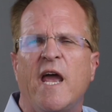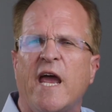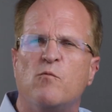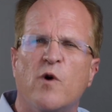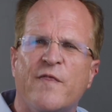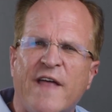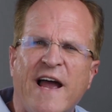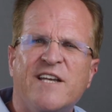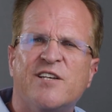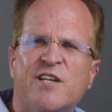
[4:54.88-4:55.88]
And when
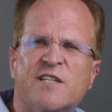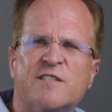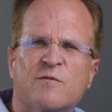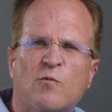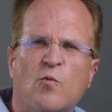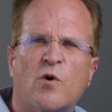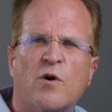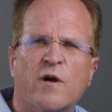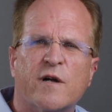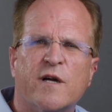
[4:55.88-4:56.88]
that doesn't
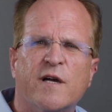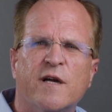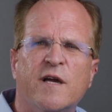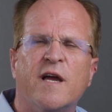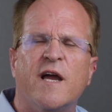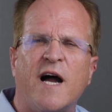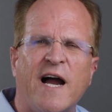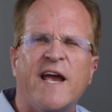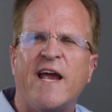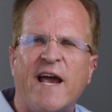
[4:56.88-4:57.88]
work,
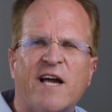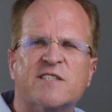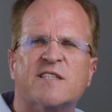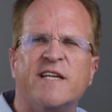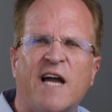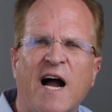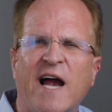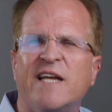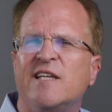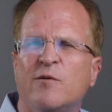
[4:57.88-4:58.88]
I actually
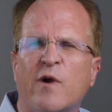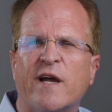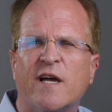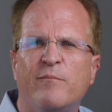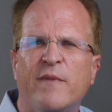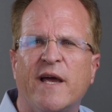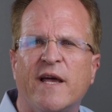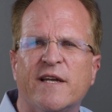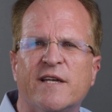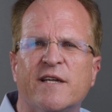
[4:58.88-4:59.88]
highly
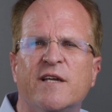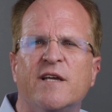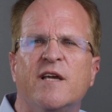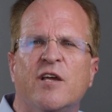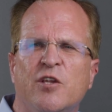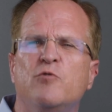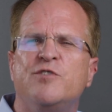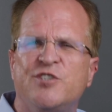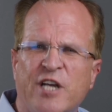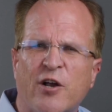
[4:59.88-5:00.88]
recommend you
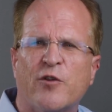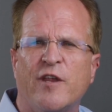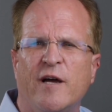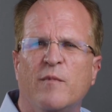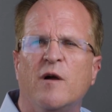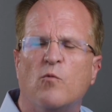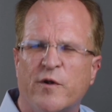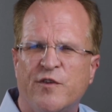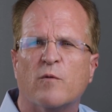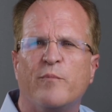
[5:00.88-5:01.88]
share them
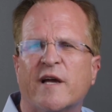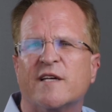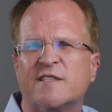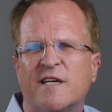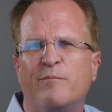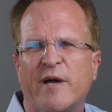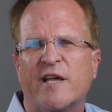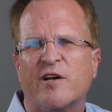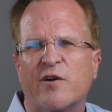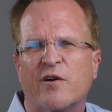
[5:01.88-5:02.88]
with your biggest
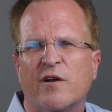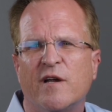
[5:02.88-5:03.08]
competitor.